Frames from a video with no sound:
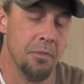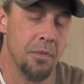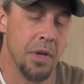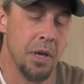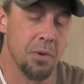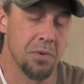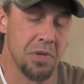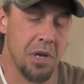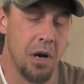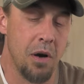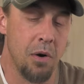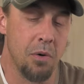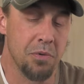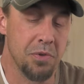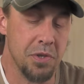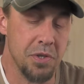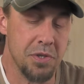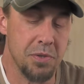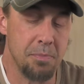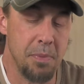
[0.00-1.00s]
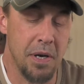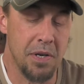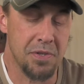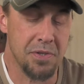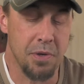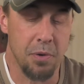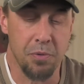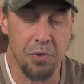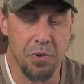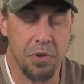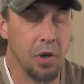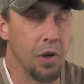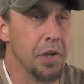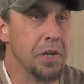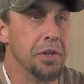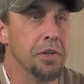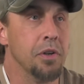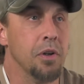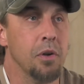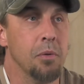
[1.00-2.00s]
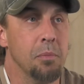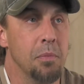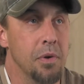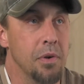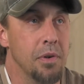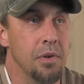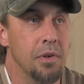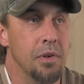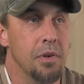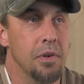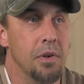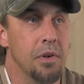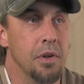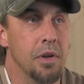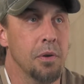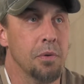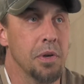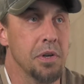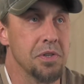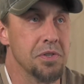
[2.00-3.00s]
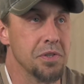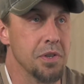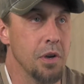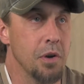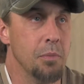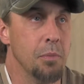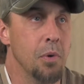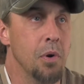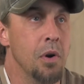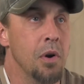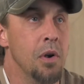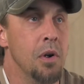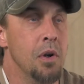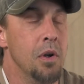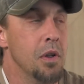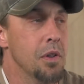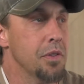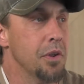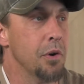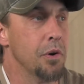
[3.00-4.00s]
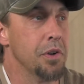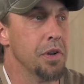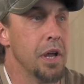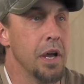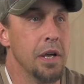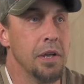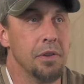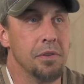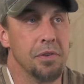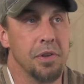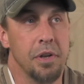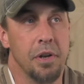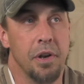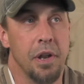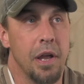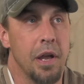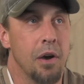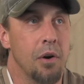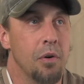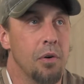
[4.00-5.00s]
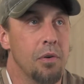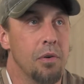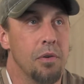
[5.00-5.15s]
it was all just based on the clean you up. You know, get sober, 30 days in and out.